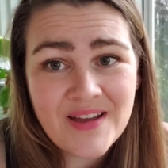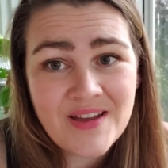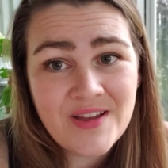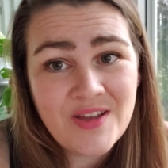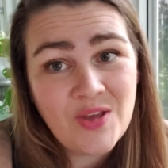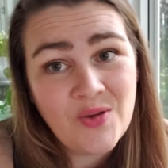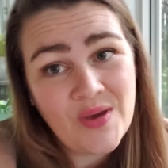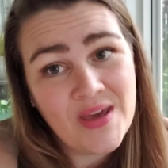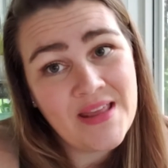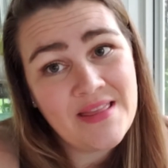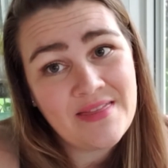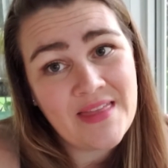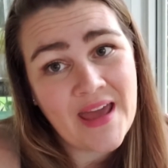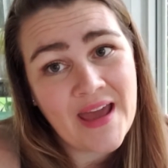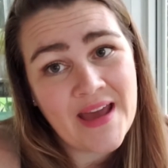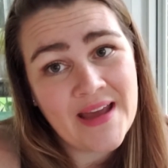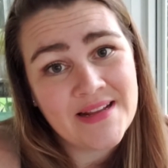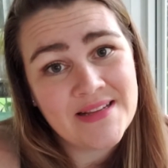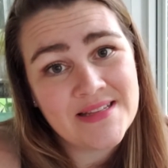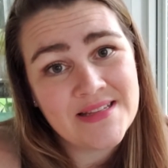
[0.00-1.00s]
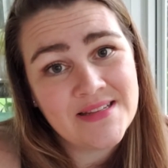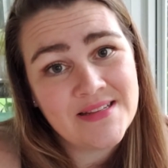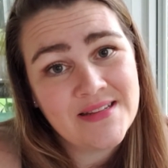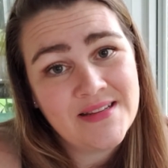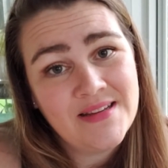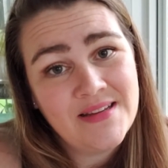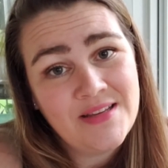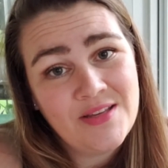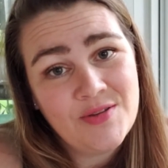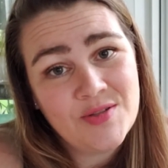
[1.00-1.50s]
You hit that,
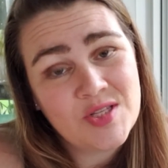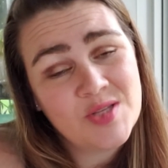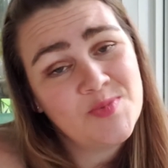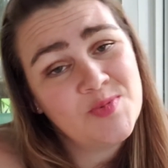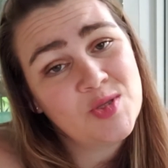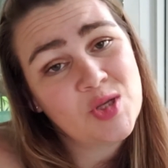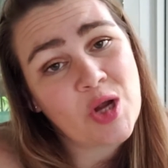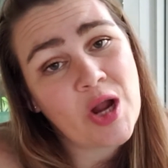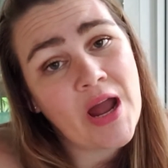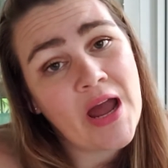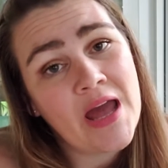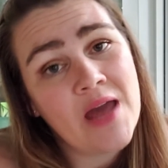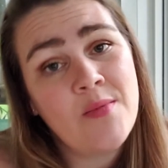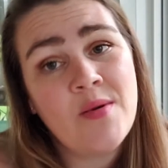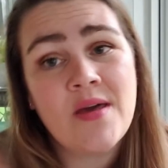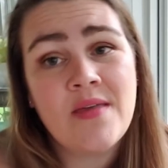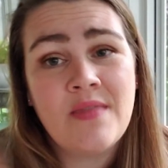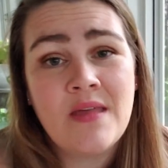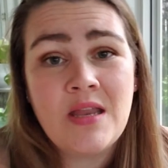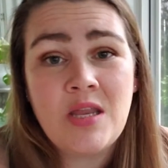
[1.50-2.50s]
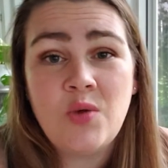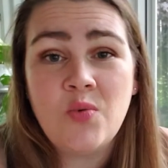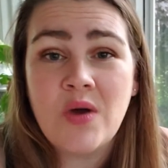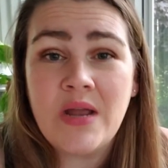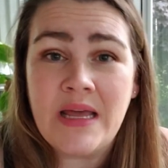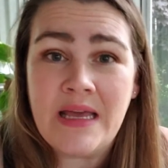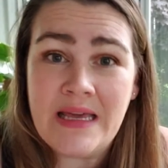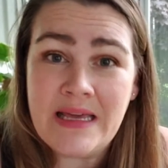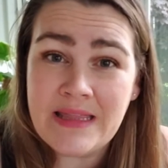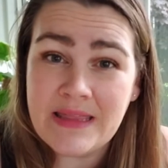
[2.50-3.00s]
you subscribe, and then you
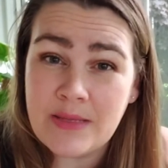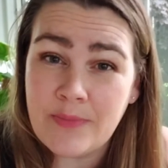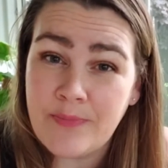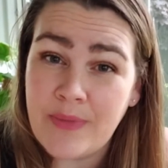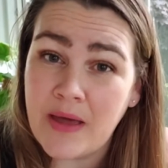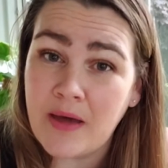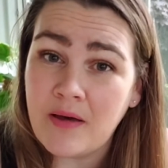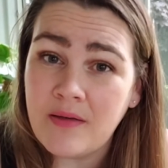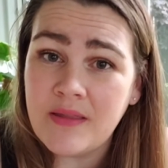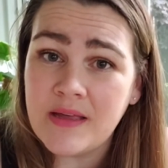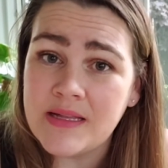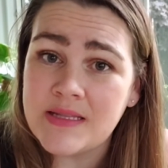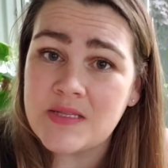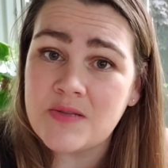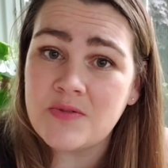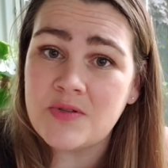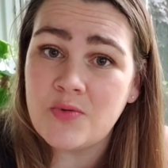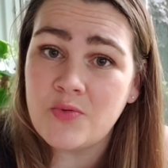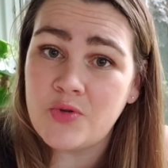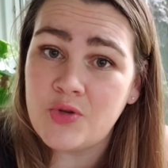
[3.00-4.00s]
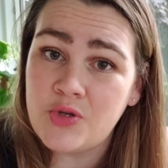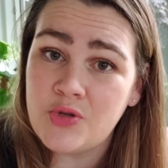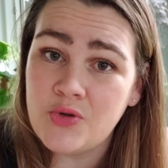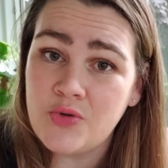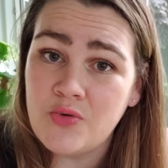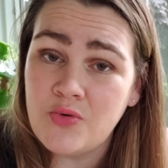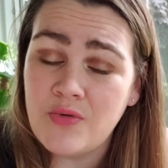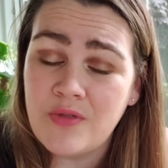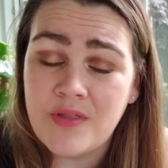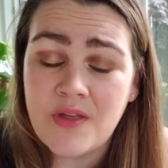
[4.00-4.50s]
want to hit the bell that's
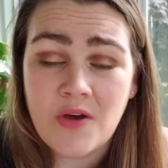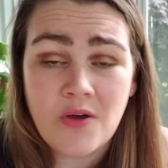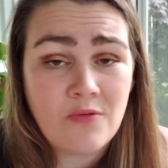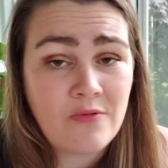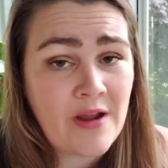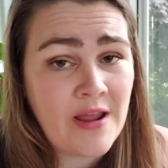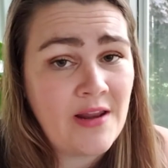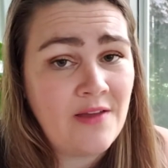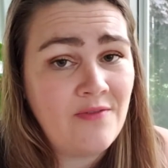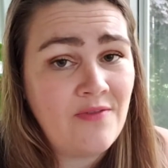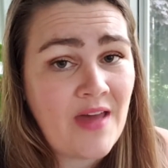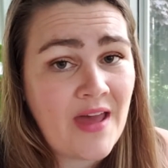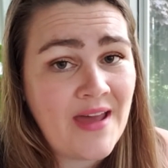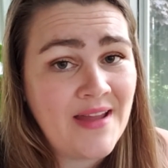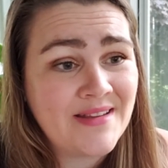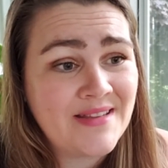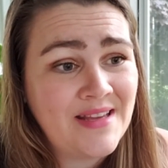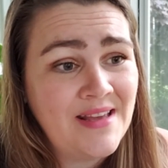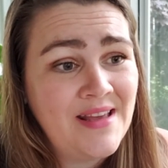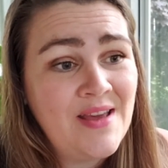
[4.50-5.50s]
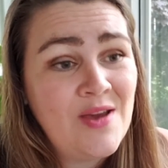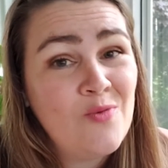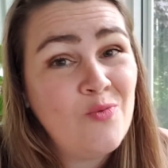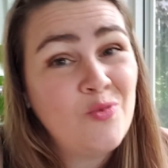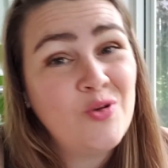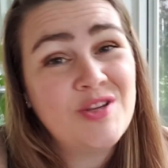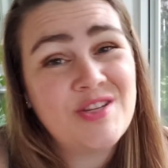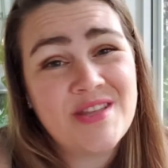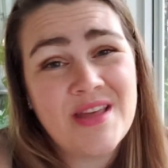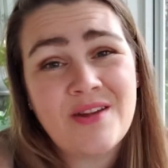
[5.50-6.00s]
to the right of that,
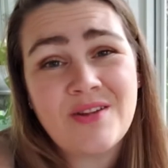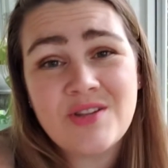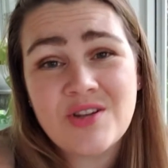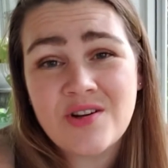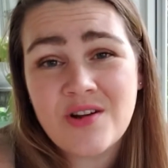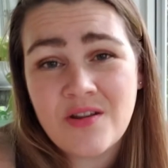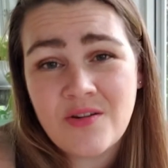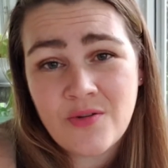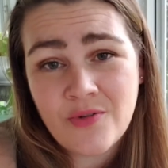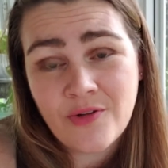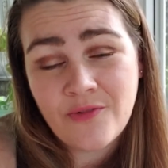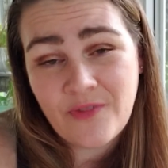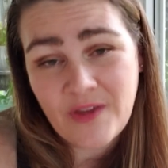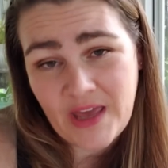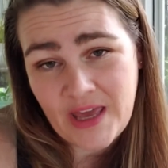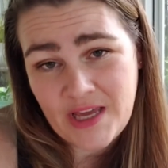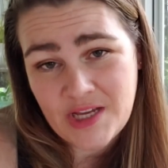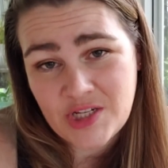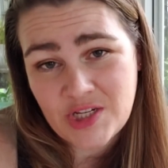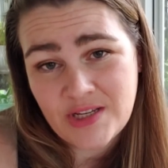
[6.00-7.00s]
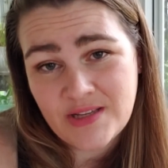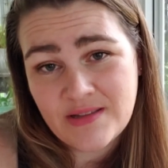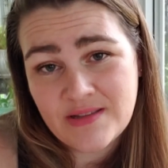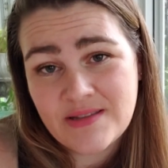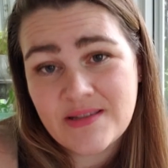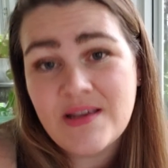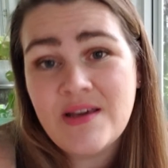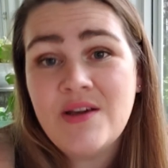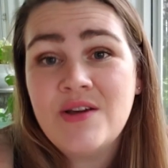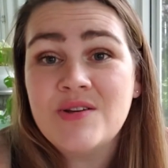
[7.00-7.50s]
which that'll turn on
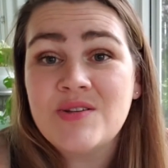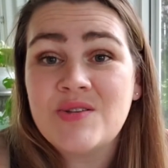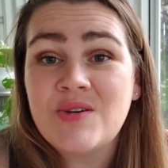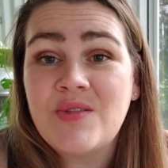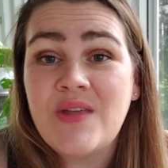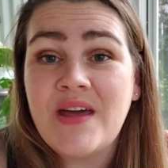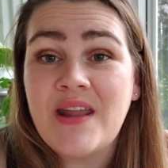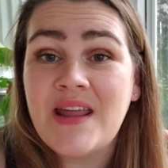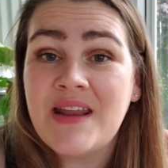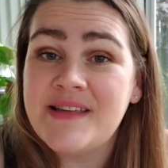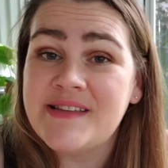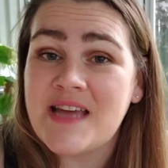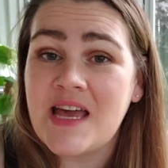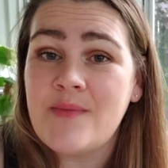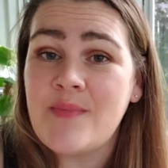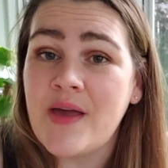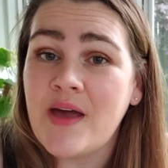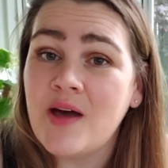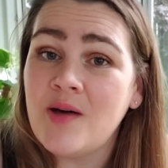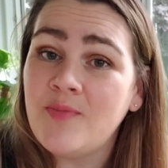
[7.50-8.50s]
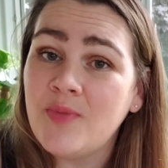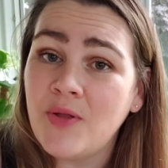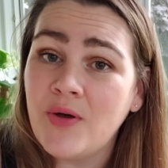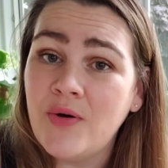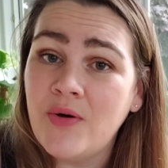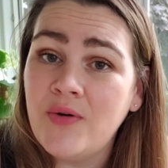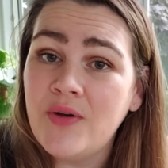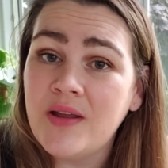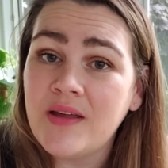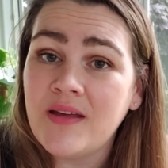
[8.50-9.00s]
notifications so that anytime I
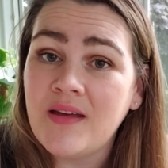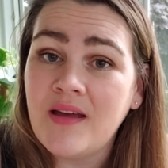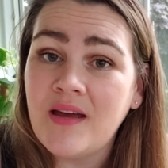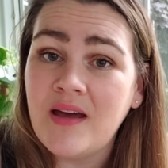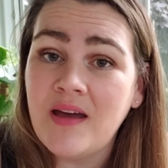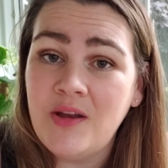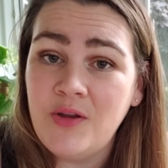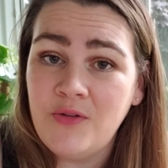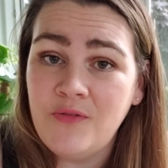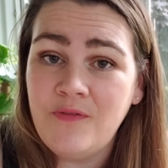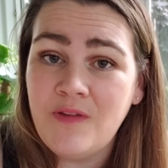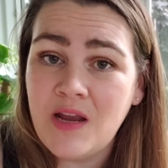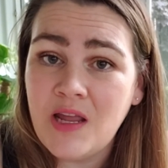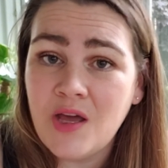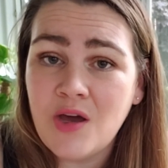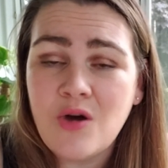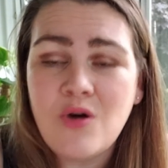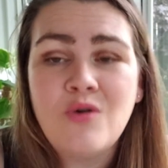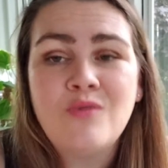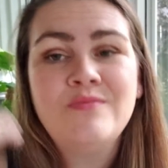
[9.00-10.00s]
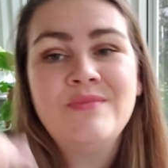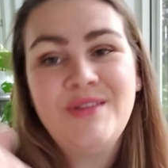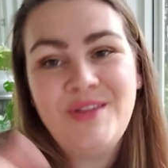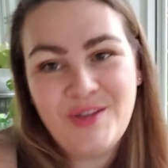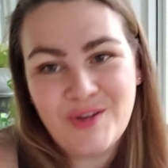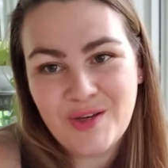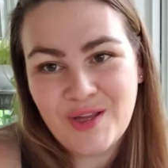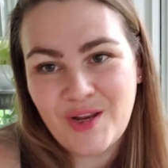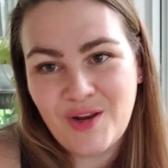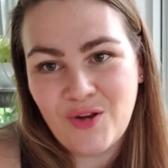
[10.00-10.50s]
upload a new video,
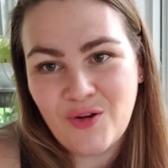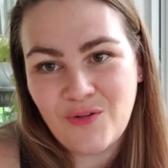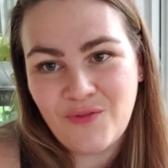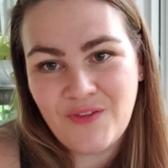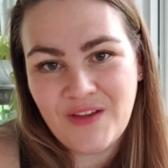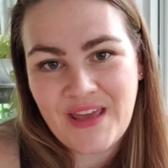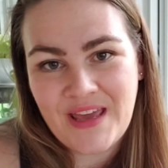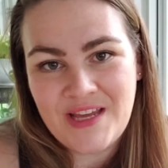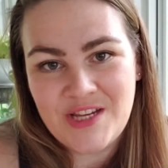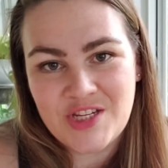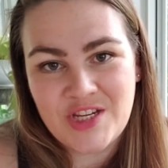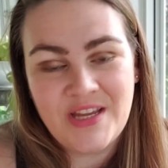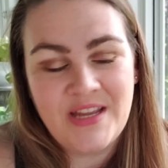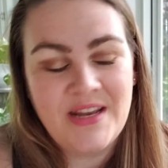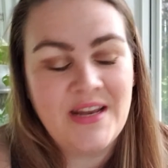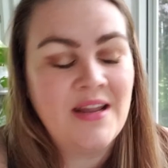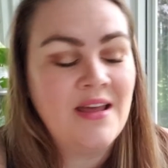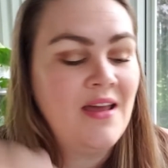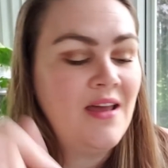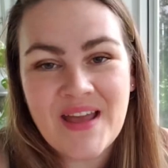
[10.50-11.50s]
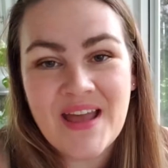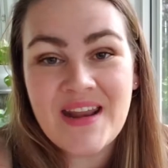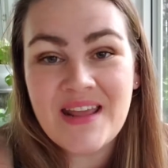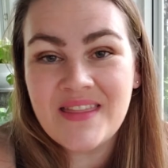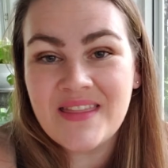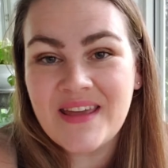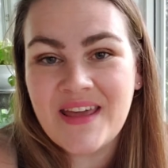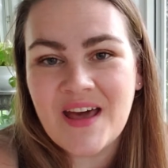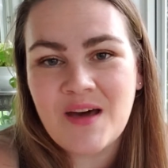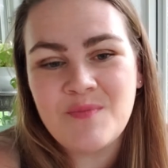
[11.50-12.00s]
you'll get a notification.
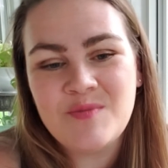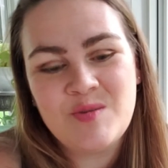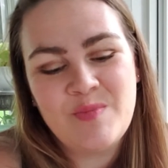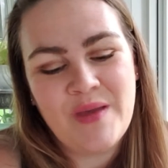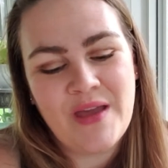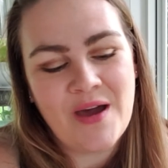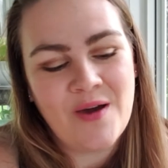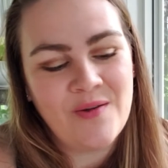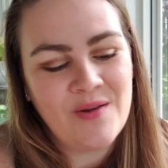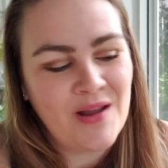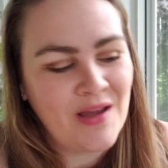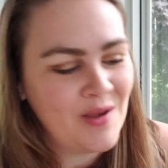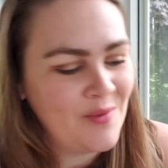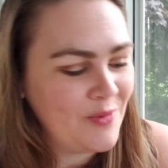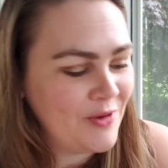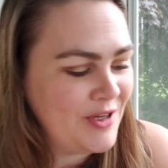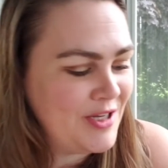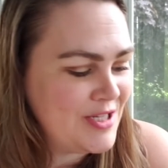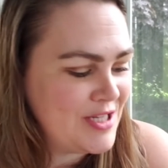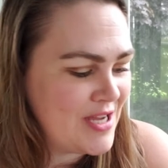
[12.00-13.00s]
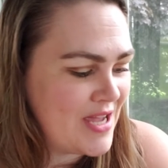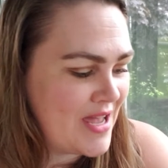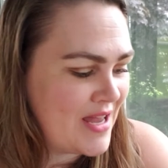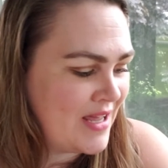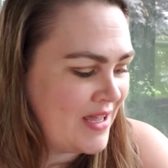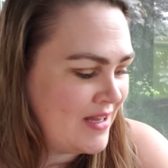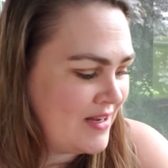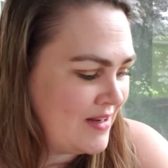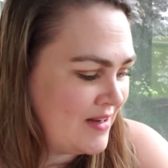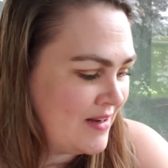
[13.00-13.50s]
Anything helps me out and I appreciate
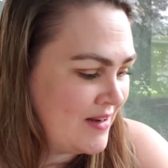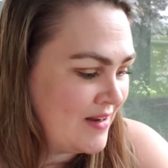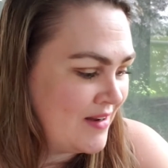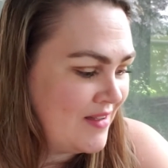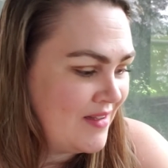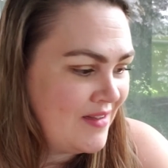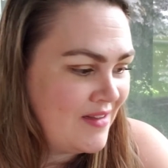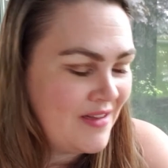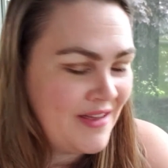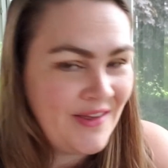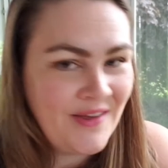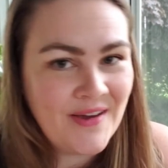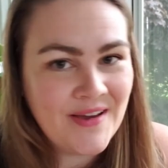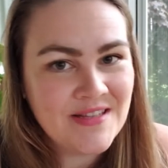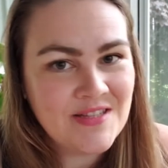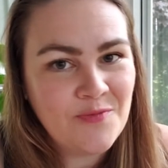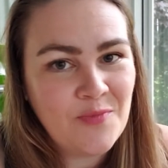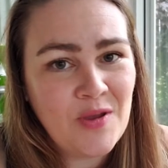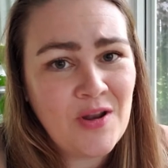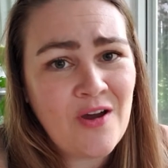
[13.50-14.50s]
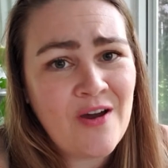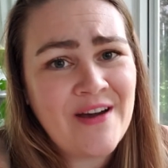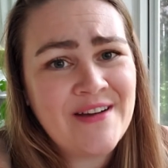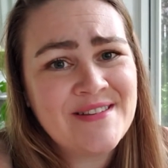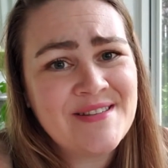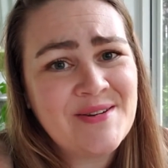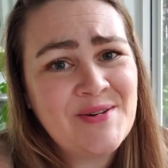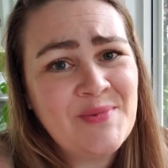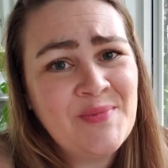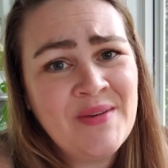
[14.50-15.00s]
it, and you guys have been
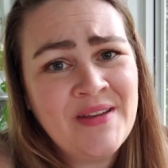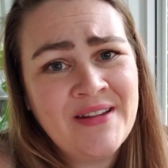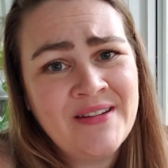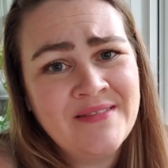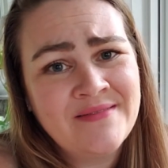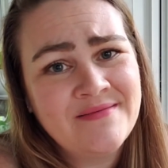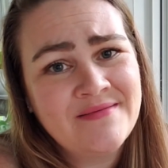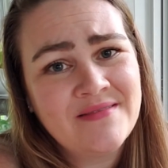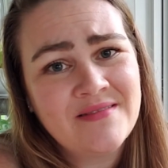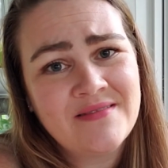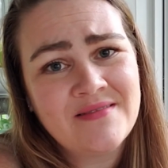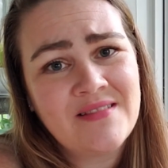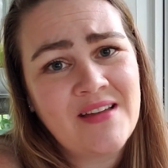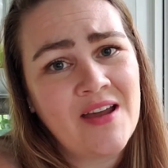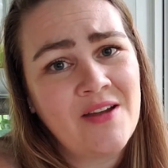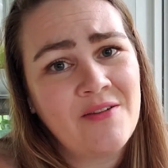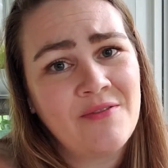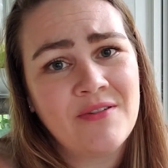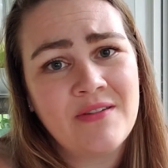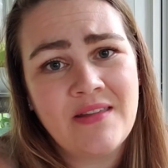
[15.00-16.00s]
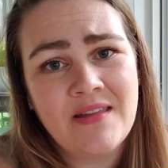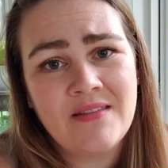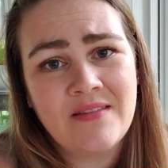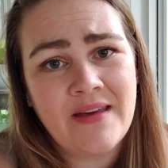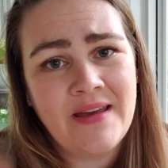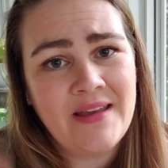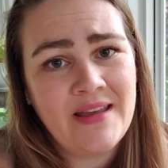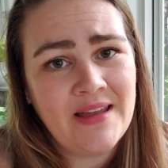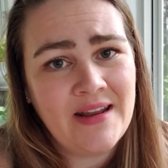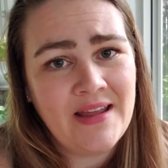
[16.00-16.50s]
awesome, and I really
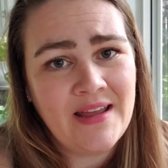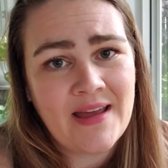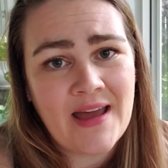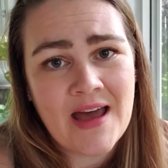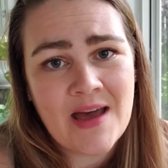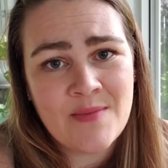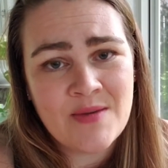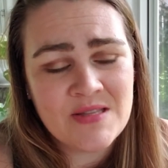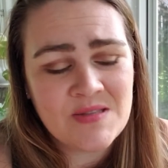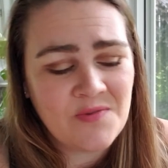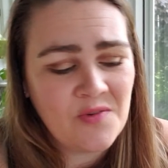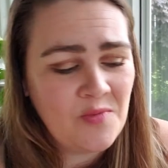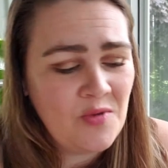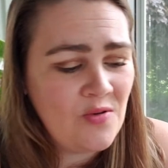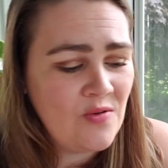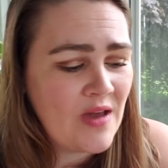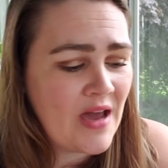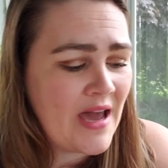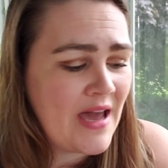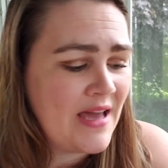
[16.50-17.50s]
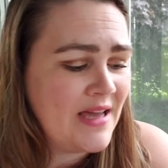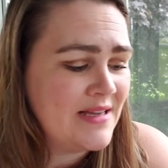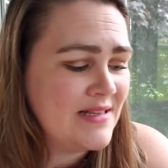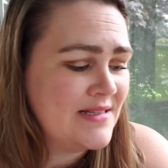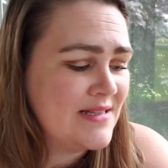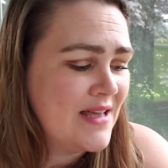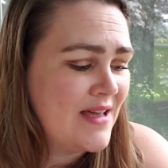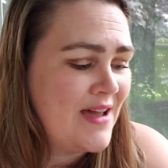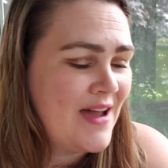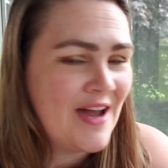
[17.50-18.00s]
like getting comments from you guys.